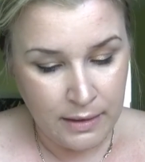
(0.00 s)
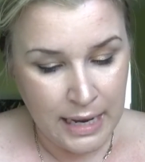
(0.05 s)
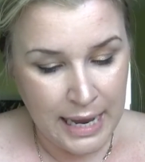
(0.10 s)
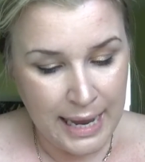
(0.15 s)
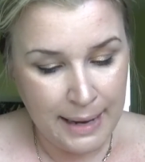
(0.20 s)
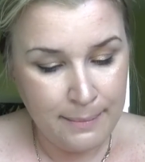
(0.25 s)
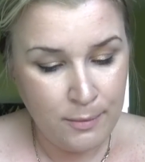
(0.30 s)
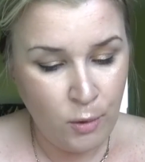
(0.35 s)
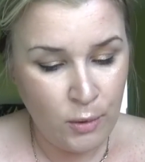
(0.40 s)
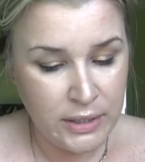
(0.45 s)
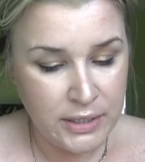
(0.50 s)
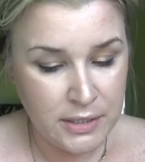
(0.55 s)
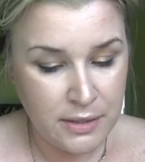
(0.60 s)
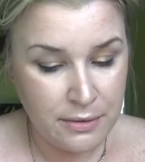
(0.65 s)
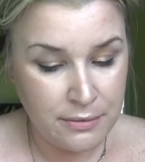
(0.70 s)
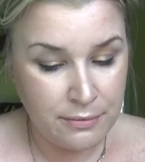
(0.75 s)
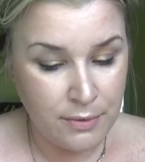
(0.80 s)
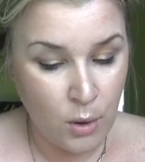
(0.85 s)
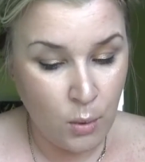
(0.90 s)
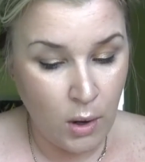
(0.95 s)

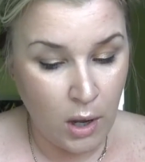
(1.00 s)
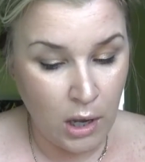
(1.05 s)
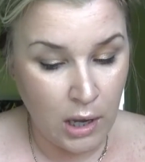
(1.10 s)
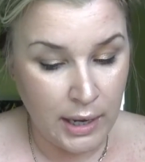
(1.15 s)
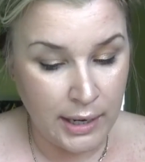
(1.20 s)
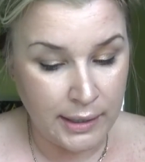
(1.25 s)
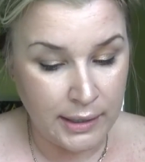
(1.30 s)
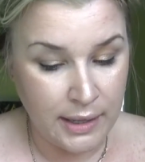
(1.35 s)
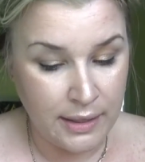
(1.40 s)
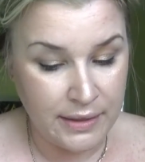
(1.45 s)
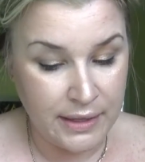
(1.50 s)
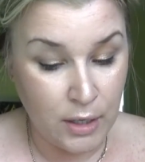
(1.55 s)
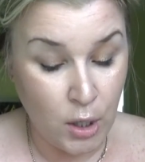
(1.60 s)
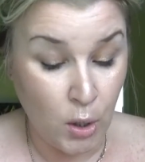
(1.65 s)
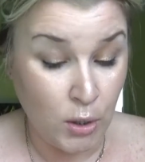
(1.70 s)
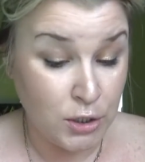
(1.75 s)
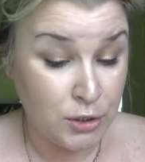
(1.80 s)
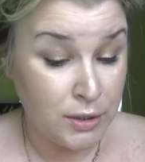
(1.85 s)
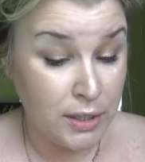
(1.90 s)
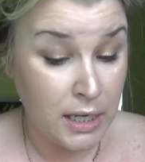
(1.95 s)
the
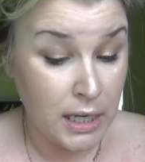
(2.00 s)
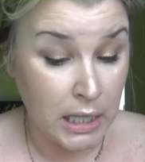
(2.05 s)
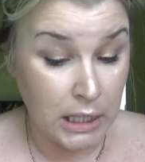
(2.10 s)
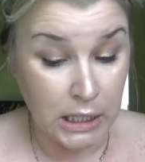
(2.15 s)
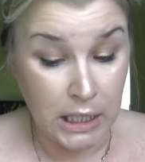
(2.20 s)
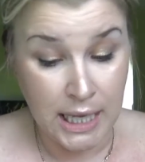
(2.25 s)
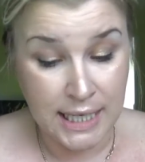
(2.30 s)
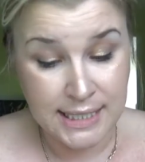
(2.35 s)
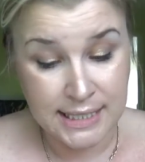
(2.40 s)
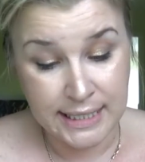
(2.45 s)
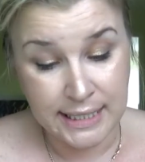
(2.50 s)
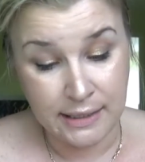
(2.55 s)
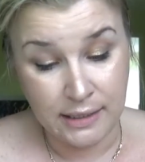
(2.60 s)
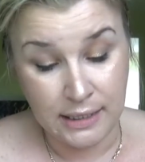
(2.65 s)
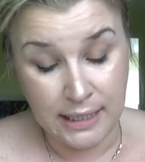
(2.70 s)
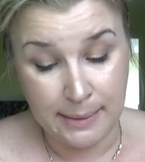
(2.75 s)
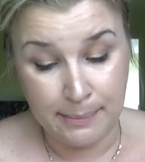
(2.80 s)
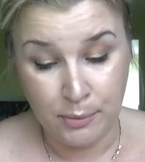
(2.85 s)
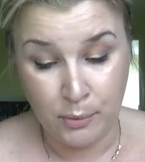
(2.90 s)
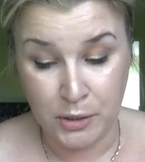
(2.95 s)
Ultra Glossy
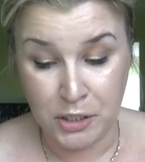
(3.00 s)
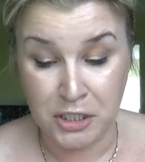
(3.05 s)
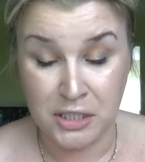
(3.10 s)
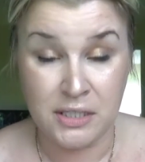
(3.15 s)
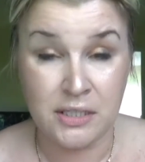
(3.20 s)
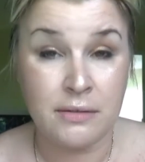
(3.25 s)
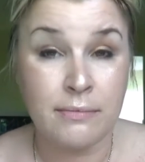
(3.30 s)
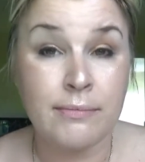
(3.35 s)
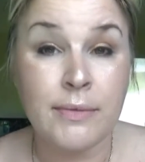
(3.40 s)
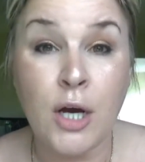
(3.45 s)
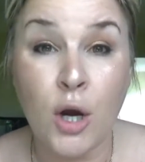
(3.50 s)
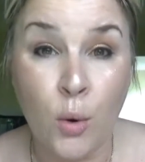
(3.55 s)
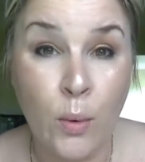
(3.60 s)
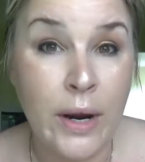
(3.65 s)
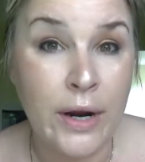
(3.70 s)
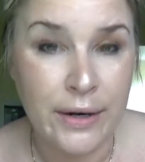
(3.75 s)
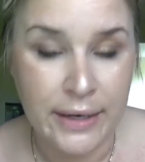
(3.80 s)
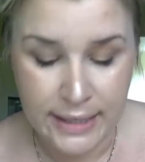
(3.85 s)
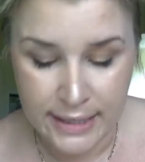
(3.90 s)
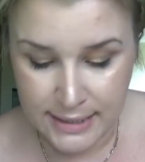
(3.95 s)
Lip, which is
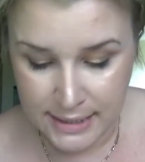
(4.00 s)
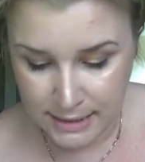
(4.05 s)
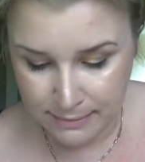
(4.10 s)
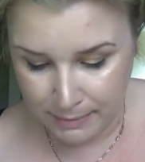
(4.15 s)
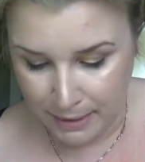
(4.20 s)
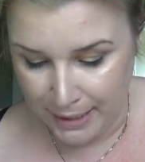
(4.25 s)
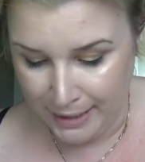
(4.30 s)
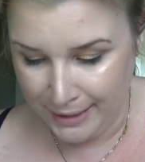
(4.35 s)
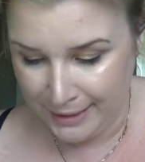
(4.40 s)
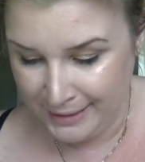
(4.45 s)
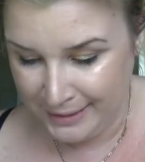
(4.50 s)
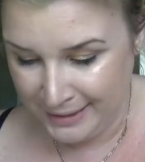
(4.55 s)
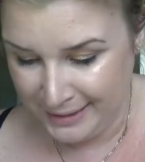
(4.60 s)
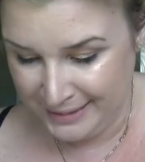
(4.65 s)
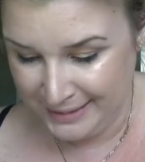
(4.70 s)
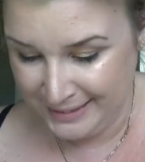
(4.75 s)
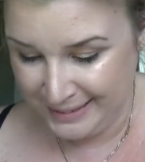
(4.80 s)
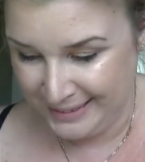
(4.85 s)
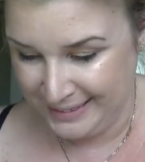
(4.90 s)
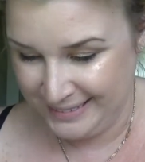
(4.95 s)
Aquarius.
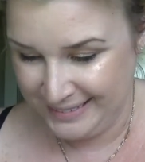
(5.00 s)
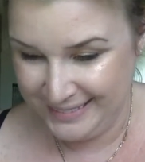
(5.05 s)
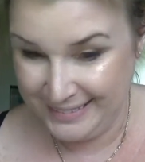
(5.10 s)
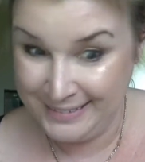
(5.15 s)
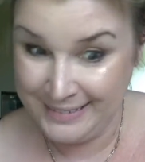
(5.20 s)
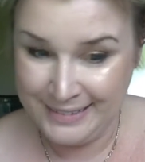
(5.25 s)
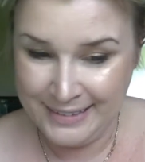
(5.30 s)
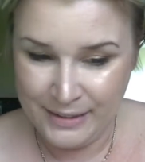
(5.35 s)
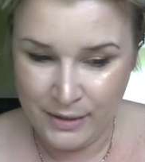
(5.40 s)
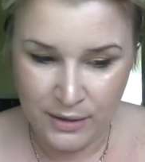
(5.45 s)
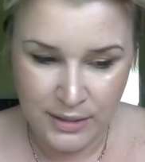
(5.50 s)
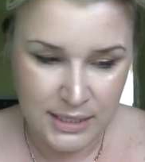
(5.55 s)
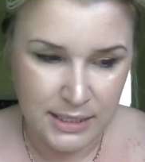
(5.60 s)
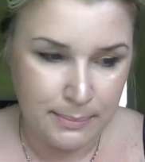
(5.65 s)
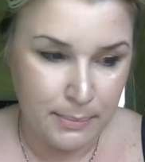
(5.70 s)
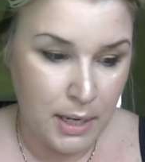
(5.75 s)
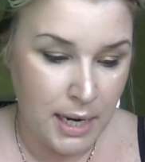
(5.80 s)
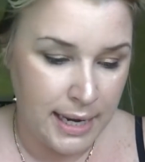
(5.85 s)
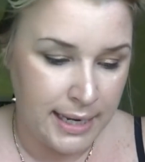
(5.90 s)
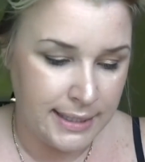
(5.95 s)

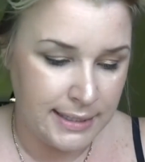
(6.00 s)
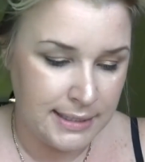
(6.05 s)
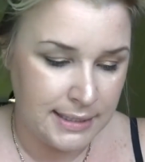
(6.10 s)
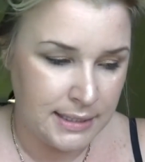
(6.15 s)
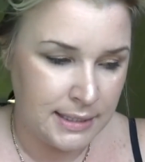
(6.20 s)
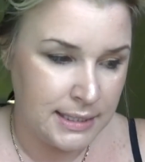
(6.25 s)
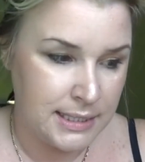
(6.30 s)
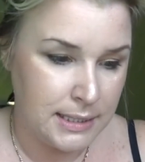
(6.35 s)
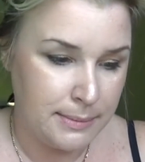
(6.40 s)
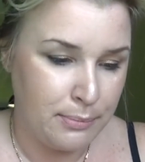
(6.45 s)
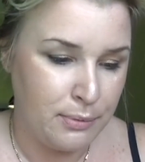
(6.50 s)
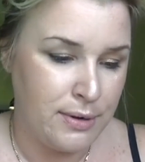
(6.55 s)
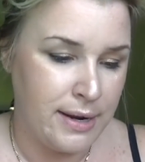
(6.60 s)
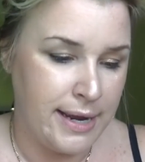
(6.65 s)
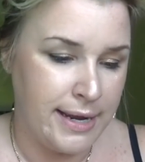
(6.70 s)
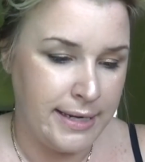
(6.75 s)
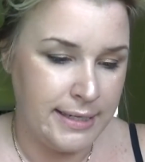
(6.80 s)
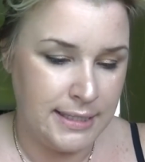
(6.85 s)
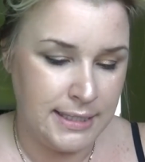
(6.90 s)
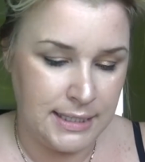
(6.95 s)
Surprise,
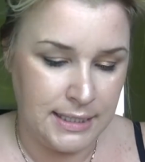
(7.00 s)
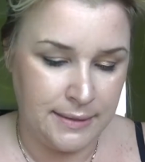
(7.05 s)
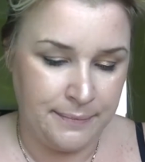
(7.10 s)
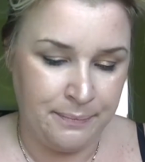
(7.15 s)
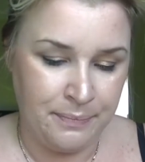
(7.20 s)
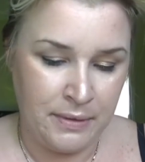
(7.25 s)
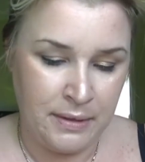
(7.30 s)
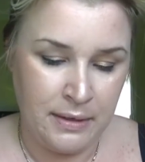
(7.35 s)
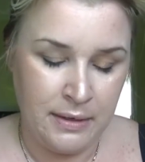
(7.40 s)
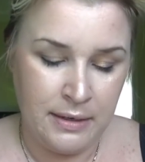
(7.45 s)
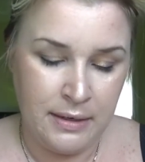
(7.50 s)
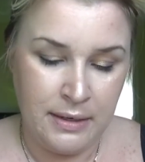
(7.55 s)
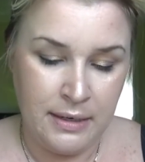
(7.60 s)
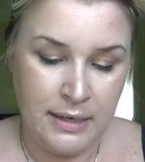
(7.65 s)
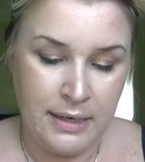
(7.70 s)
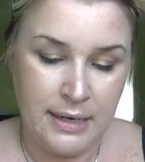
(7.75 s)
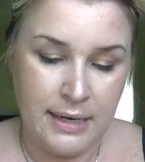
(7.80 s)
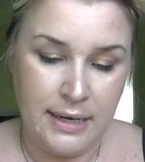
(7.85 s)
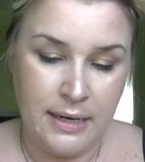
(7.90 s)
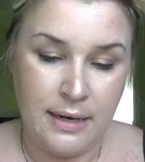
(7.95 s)
surprise.
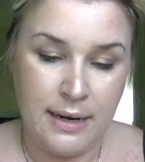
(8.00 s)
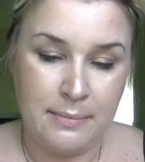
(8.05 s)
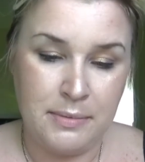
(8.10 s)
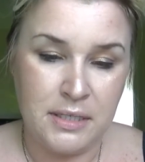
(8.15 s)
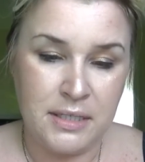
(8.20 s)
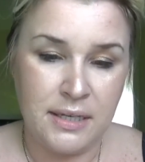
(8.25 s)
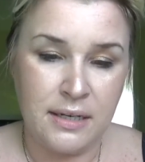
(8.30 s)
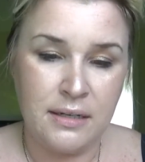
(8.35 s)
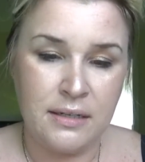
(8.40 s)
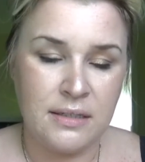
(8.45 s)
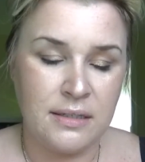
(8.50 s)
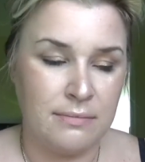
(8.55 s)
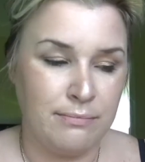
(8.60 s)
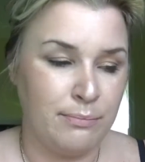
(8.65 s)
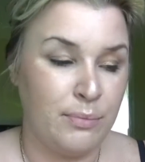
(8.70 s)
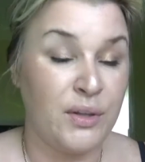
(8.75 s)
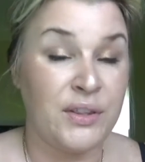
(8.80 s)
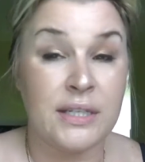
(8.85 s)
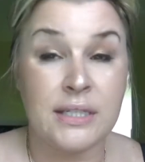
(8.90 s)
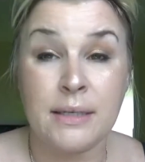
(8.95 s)
And I'm just going to
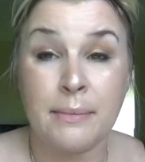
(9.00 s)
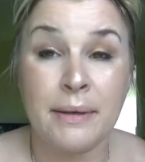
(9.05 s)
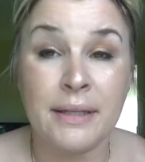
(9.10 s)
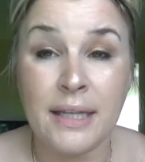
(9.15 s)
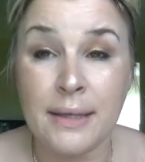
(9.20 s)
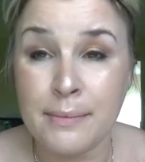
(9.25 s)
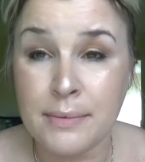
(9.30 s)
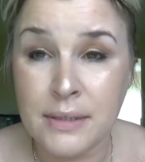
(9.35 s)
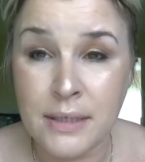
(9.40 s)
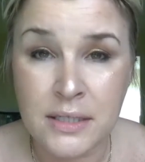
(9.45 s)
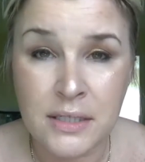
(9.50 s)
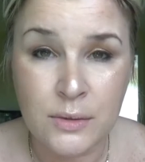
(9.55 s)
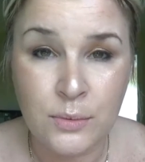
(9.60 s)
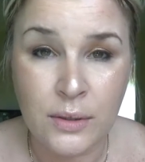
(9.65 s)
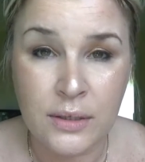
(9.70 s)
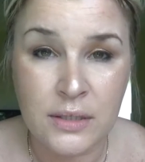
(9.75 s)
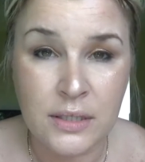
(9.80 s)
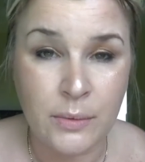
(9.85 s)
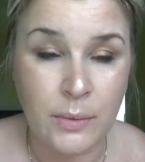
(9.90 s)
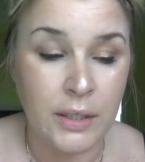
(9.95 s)
put this on my lips. I just
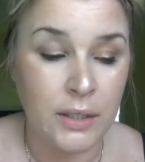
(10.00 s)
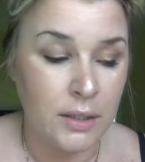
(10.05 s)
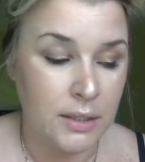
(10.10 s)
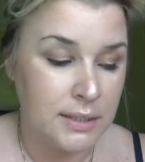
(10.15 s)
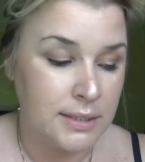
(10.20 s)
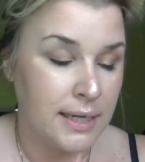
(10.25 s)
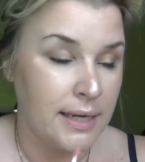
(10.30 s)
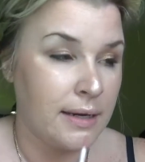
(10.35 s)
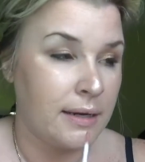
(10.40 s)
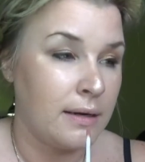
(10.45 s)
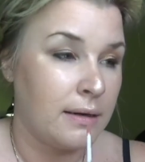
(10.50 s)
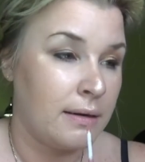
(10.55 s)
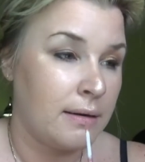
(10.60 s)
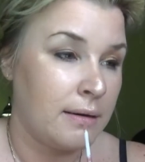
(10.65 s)
want to see what it looks like.